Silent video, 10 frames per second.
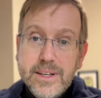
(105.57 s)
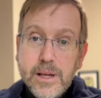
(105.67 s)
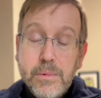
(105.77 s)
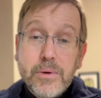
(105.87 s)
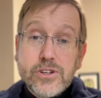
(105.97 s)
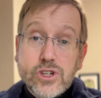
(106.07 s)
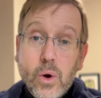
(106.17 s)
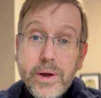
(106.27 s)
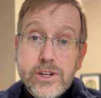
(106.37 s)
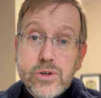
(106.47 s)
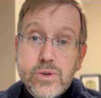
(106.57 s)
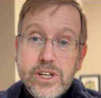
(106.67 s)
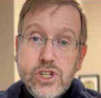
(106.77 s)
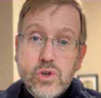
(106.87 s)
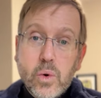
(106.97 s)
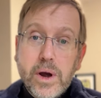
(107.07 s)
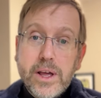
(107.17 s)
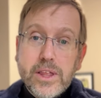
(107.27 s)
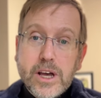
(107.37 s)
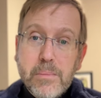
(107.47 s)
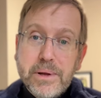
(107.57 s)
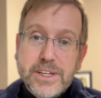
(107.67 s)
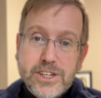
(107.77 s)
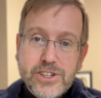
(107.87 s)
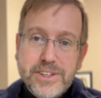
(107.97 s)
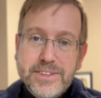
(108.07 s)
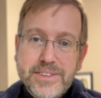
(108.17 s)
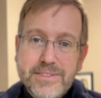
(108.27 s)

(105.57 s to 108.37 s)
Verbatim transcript: Maybe you're just going to enjoy the competition.